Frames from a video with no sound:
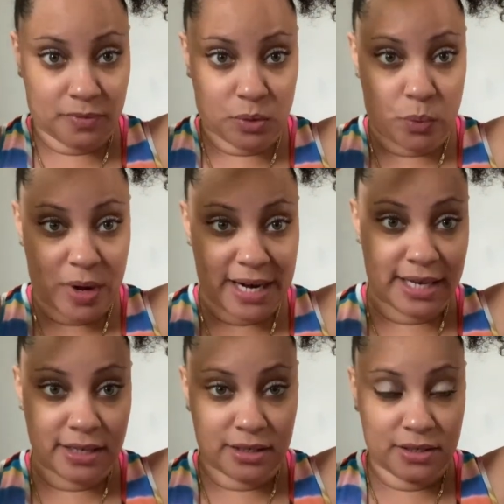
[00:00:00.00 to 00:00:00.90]
Wet
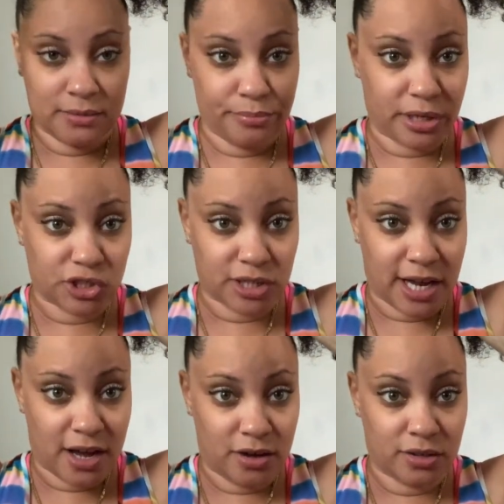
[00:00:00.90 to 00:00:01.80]
it, brush it
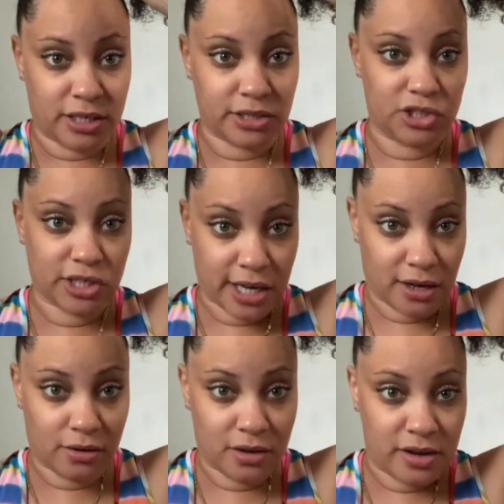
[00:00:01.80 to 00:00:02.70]
out,
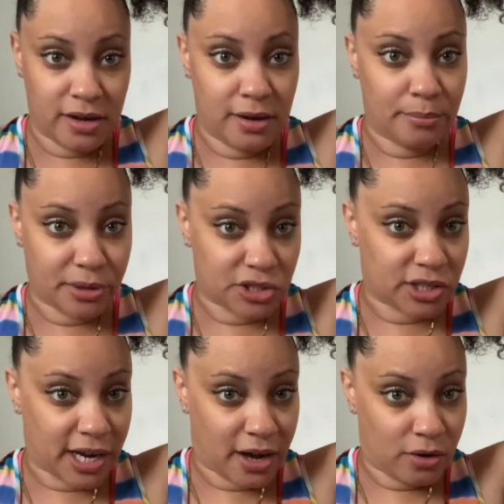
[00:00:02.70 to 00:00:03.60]
gel, brush it
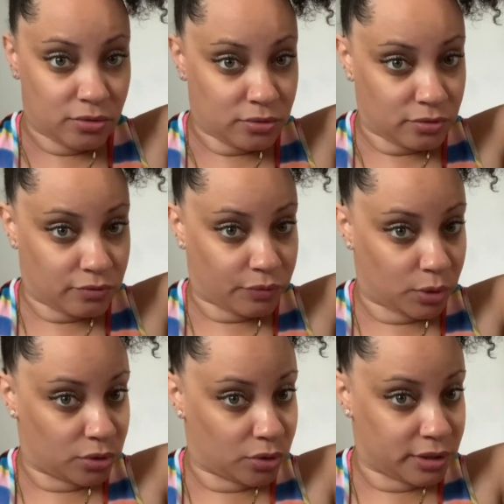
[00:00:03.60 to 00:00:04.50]
out,
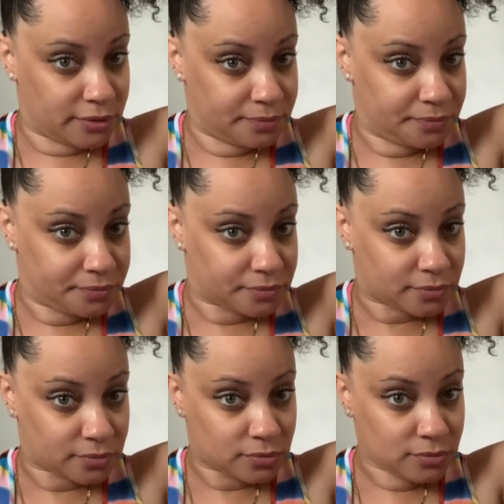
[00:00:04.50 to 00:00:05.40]
roll it on.
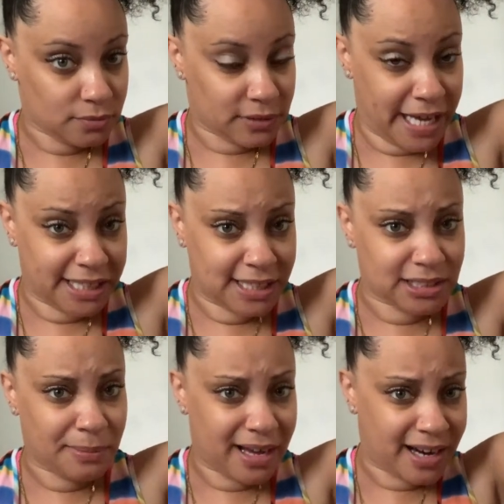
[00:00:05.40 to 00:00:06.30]
And it
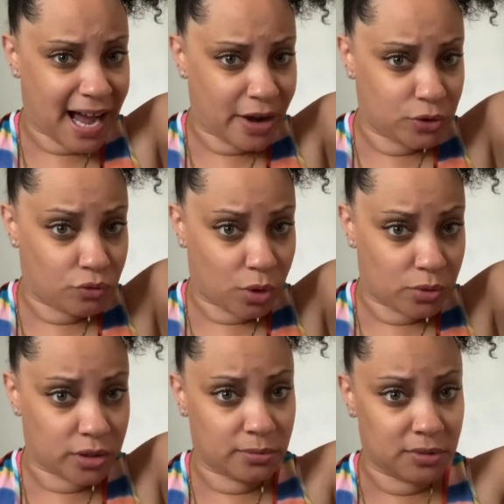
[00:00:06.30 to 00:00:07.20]
doesn't matter how you roll
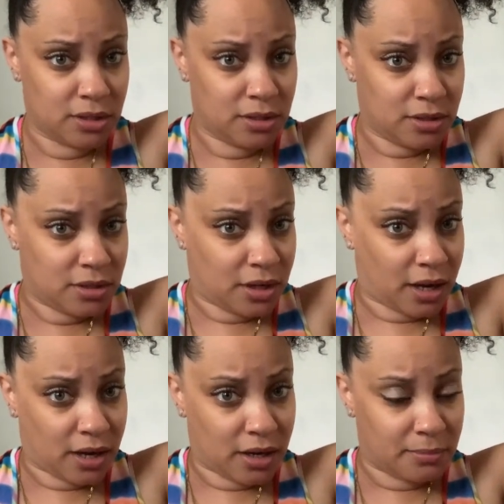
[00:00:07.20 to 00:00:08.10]
them.
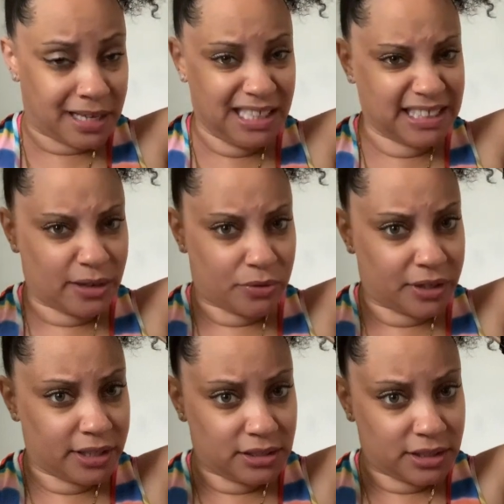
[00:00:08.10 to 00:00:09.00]
At least I don't
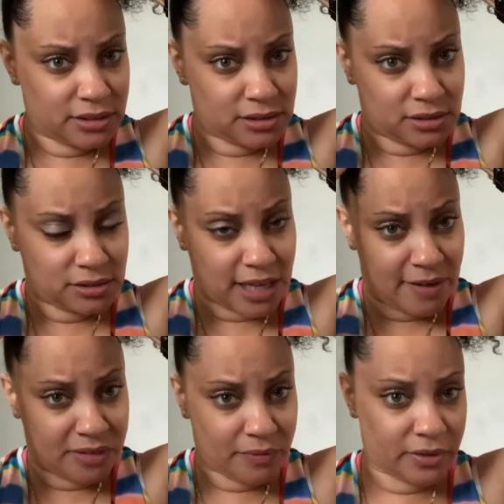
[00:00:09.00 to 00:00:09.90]
think it does.
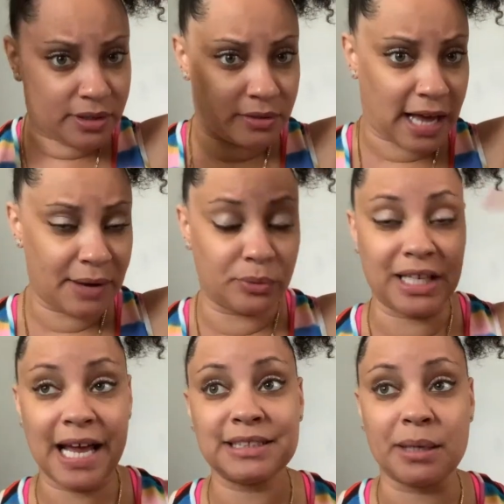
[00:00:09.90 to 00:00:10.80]
But the
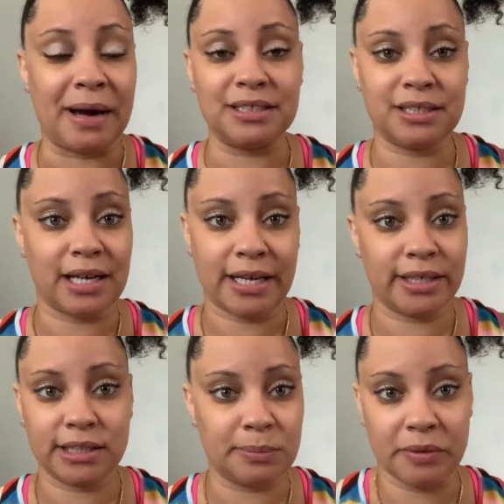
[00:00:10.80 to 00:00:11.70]
last time I did it, I didn't
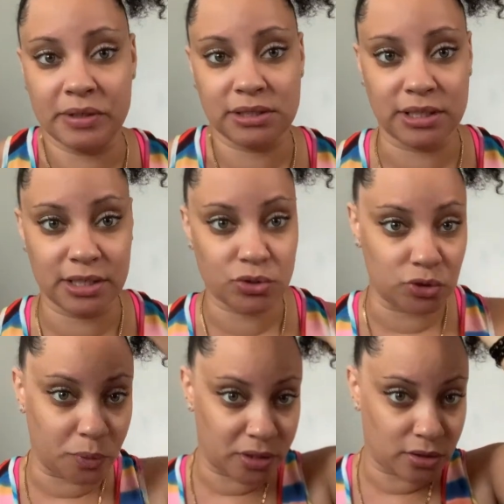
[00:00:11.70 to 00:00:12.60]
experience any issues
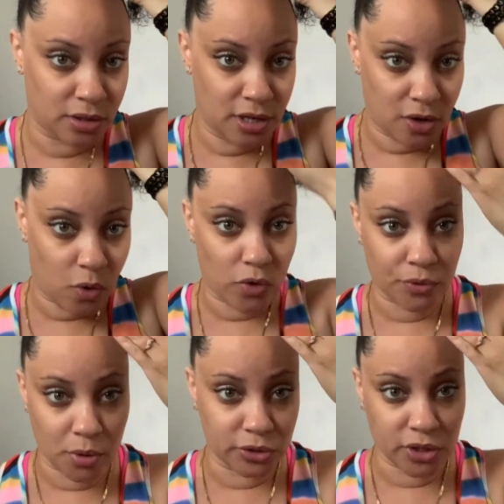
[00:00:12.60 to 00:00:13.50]
whether all the
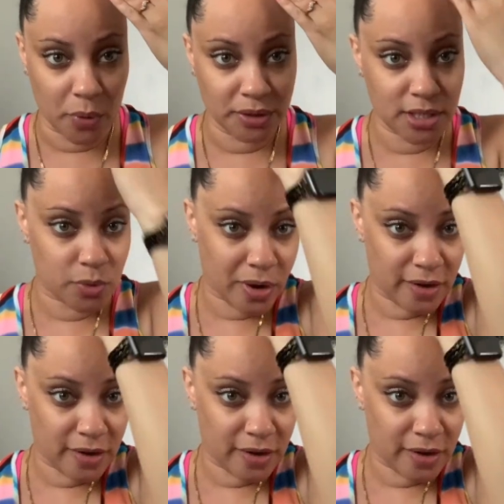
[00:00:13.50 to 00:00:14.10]
rollers are going this way,